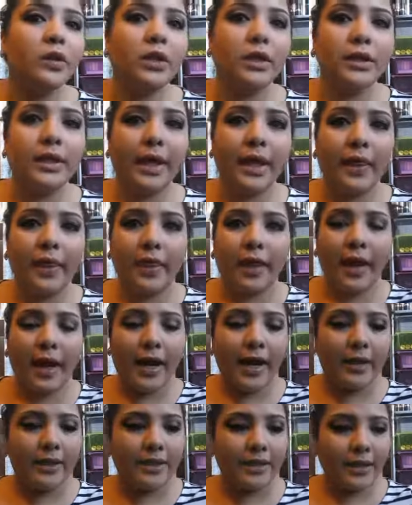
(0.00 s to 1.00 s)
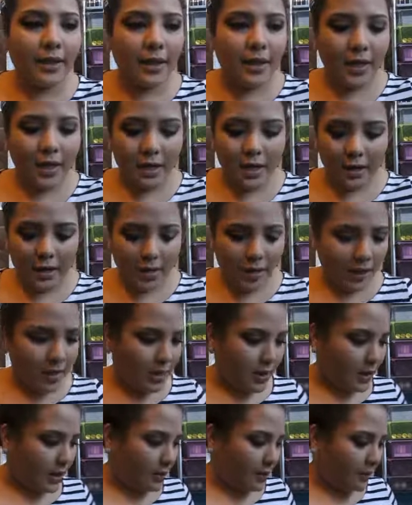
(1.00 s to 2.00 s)
Just like that.
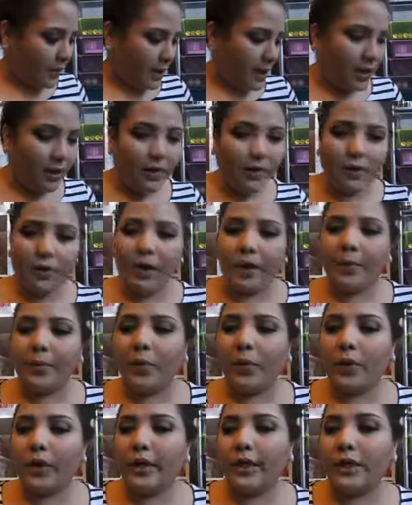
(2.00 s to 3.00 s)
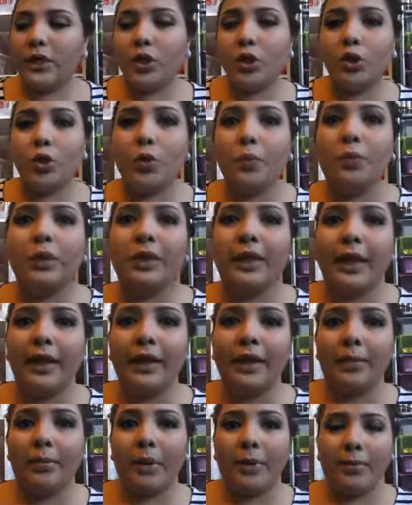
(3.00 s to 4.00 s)
Now I'm going to
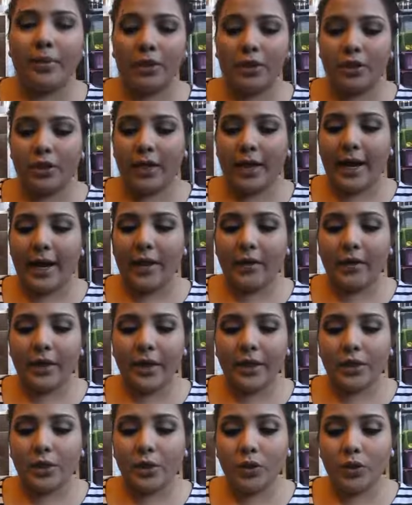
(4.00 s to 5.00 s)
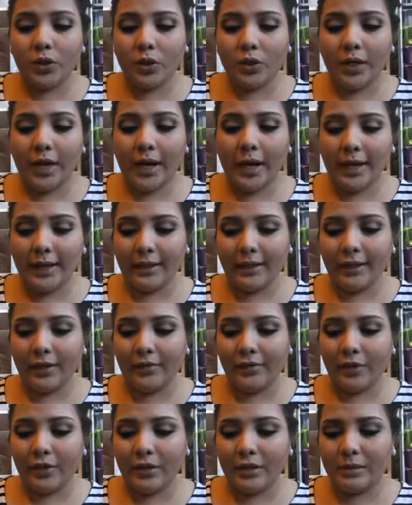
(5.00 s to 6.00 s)
blend my bronzer out, and to do that I
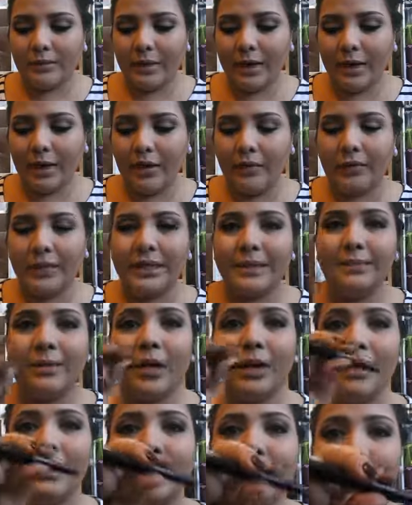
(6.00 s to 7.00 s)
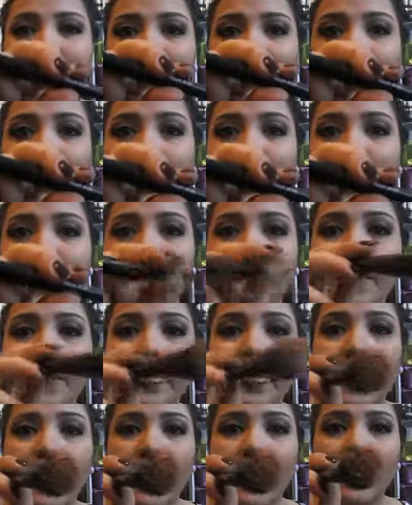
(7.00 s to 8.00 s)
love using my e.l.f. small stipple brush.
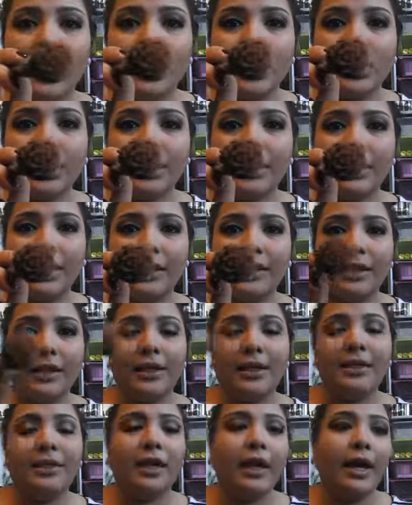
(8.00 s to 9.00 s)
Just looks like this.